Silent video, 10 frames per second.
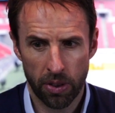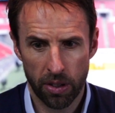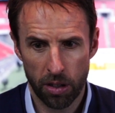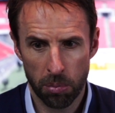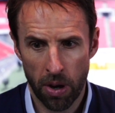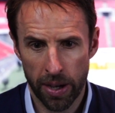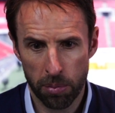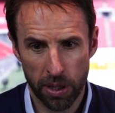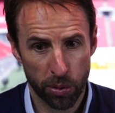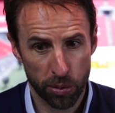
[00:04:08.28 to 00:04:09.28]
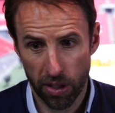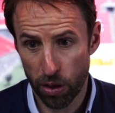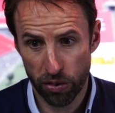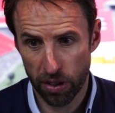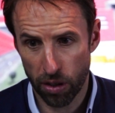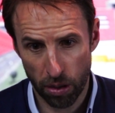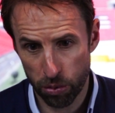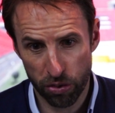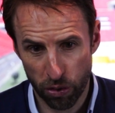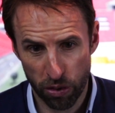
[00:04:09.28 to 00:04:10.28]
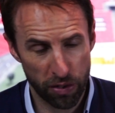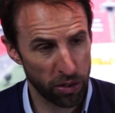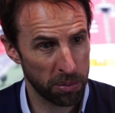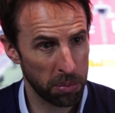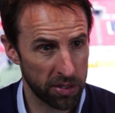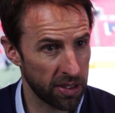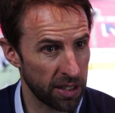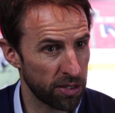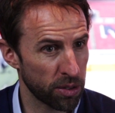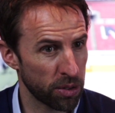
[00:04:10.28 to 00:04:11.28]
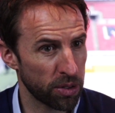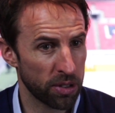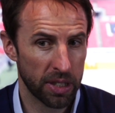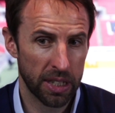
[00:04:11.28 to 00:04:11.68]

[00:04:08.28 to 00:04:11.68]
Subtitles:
that you might be hauled over the coals for if you're in business, or